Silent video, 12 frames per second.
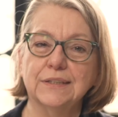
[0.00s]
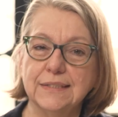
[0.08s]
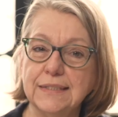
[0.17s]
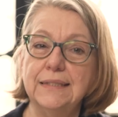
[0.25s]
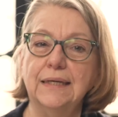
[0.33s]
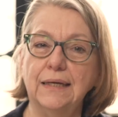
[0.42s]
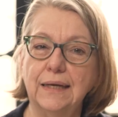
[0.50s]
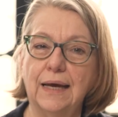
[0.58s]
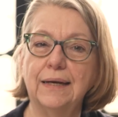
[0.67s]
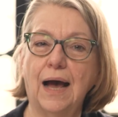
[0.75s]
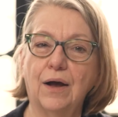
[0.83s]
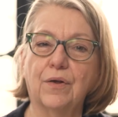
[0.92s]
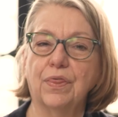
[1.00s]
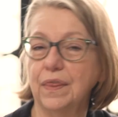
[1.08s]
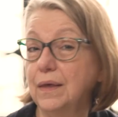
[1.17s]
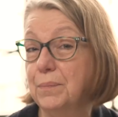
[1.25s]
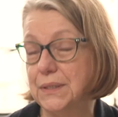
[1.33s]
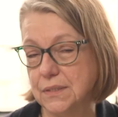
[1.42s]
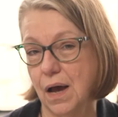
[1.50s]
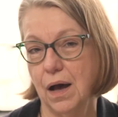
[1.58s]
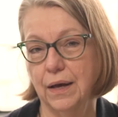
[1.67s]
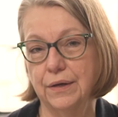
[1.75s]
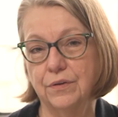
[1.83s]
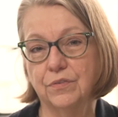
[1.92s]
to see and how to
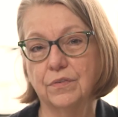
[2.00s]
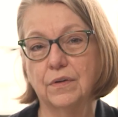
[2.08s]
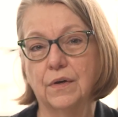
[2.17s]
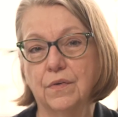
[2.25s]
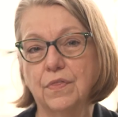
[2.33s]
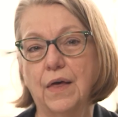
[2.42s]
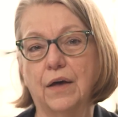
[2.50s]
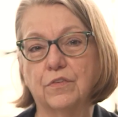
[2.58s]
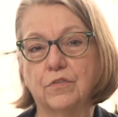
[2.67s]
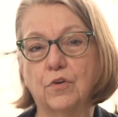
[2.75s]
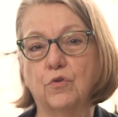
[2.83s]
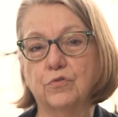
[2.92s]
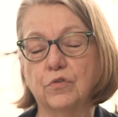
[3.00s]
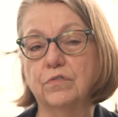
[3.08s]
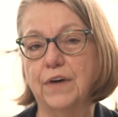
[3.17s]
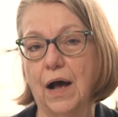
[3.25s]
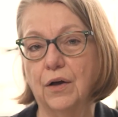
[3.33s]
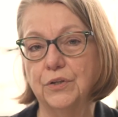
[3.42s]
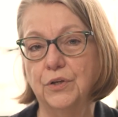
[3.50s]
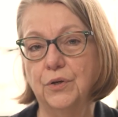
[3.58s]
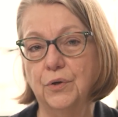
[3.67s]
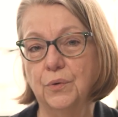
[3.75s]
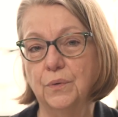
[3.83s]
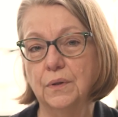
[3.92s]
thematize that social
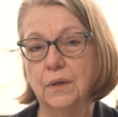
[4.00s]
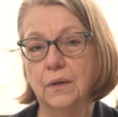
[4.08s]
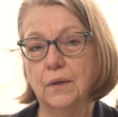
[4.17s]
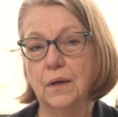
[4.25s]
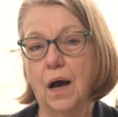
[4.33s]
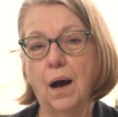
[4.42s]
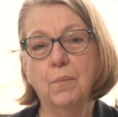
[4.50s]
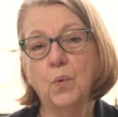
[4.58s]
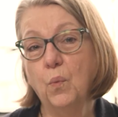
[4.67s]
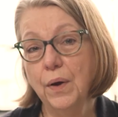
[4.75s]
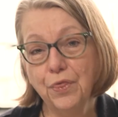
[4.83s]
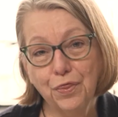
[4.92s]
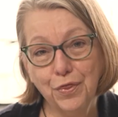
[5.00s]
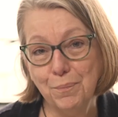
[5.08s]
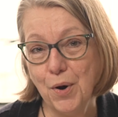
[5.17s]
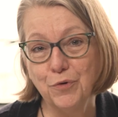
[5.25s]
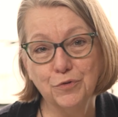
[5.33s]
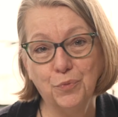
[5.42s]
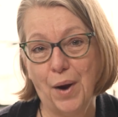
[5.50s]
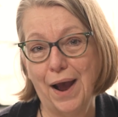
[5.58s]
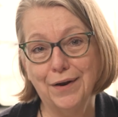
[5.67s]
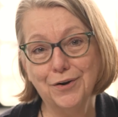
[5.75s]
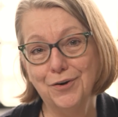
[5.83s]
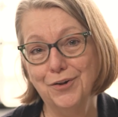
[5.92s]
value um, with the most
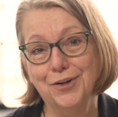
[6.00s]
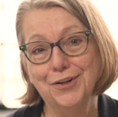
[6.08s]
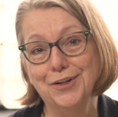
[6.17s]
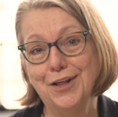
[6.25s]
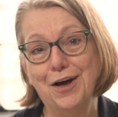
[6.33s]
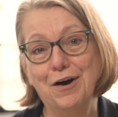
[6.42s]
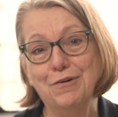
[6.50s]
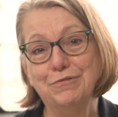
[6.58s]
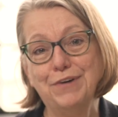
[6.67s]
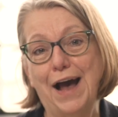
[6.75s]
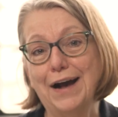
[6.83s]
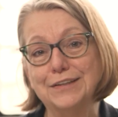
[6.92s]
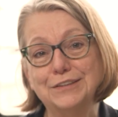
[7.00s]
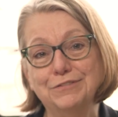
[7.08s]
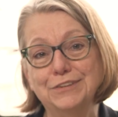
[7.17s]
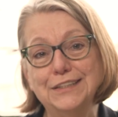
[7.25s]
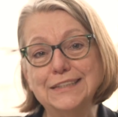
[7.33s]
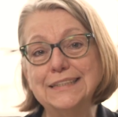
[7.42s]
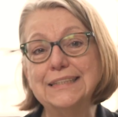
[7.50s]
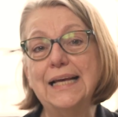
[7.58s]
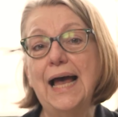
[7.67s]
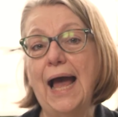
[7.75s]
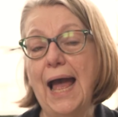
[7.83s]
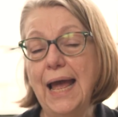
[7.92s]
radical of activists
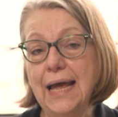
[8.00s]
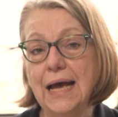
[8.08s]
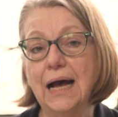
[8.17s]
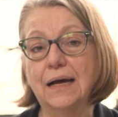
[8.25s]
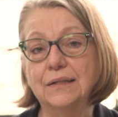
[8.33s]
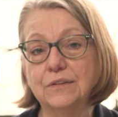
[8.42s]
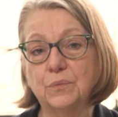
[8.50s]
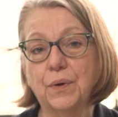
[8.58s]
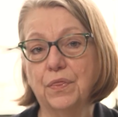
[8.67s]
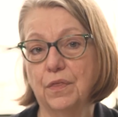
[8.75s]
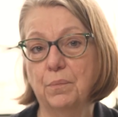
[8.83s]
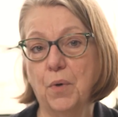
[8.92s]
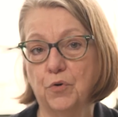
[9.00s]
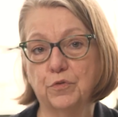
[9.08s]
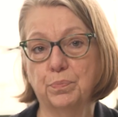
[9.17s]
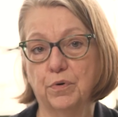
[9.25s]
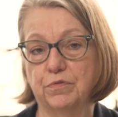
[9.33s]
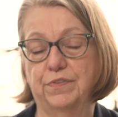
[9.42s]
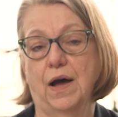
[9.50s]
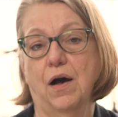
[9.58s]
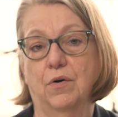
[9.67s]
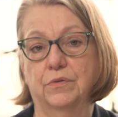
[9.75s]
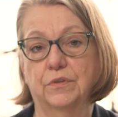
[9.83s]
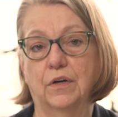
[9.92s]
and with the most
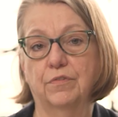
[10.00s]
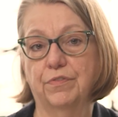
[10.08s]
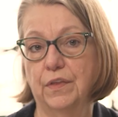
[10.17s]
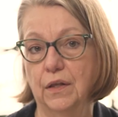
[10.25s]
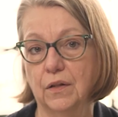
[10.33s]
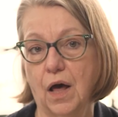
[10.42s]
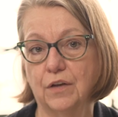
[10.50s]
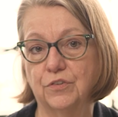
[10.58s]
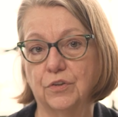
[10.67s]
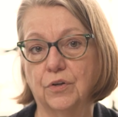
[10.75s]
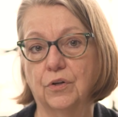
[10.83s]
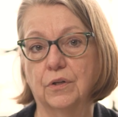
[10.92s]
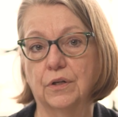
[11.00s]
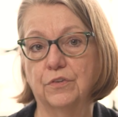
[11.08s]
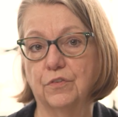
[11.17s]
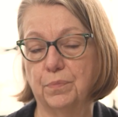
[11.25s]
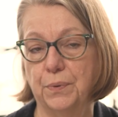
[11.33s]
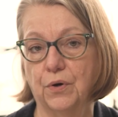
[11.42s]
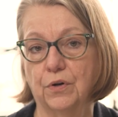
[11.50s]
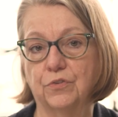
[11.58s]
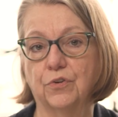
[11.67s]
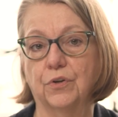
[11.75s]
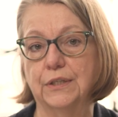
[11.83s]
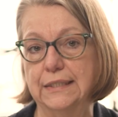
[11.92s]
profound of theological and
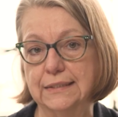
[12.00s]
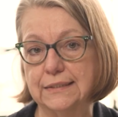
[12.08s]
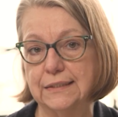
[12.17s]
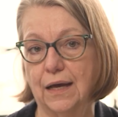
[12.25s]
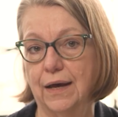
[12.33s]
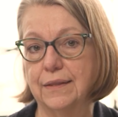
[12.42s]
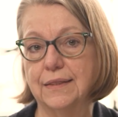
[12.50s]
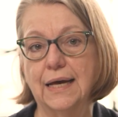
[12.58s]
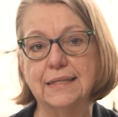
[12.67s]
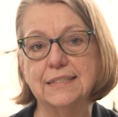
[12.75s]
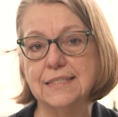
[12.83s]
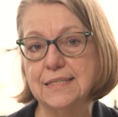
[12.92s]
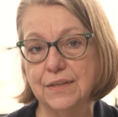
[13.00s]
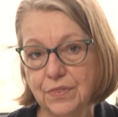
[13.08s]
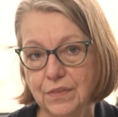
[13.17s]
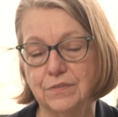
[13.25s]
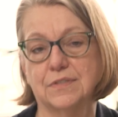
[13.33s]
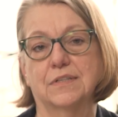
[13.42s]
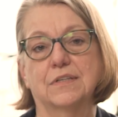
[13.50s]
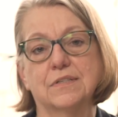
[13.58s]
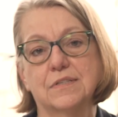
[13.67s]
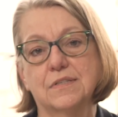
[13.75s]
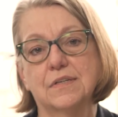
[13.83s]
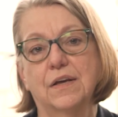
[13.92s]
spiritual insight. That
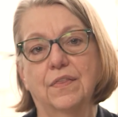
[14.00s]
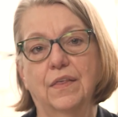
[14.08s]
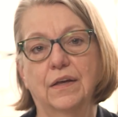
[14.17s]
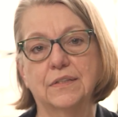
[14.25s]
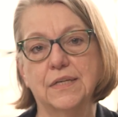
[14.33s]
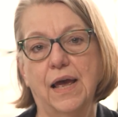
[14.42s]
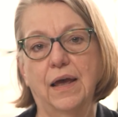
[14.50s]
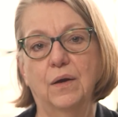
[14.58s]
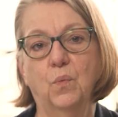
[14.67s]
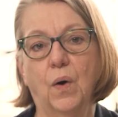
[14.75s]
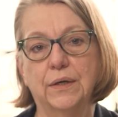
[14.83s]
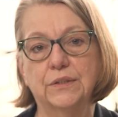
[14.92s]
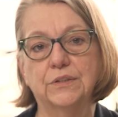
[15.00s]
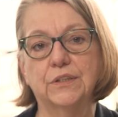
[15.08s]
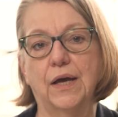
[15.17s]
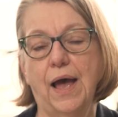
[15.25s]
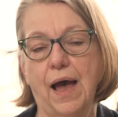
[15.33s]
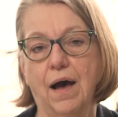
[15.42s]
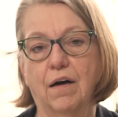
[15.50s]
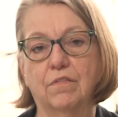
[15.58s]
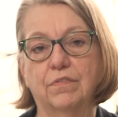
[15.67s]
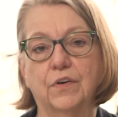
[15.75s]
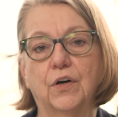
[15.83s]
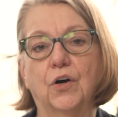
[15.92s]
synthesis that Day wanted to have
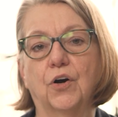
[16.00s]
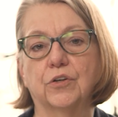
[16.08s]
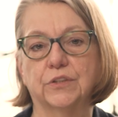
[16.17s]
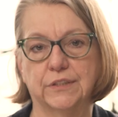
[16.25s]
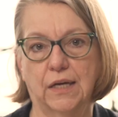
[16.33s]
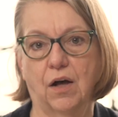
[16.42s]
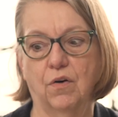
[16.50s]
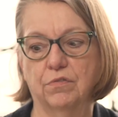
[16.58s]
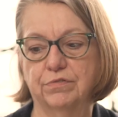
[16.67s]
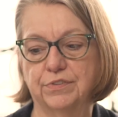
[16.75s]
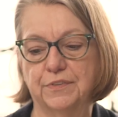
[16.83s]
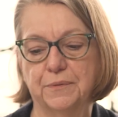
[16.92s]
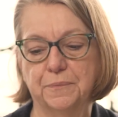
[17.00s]
herself.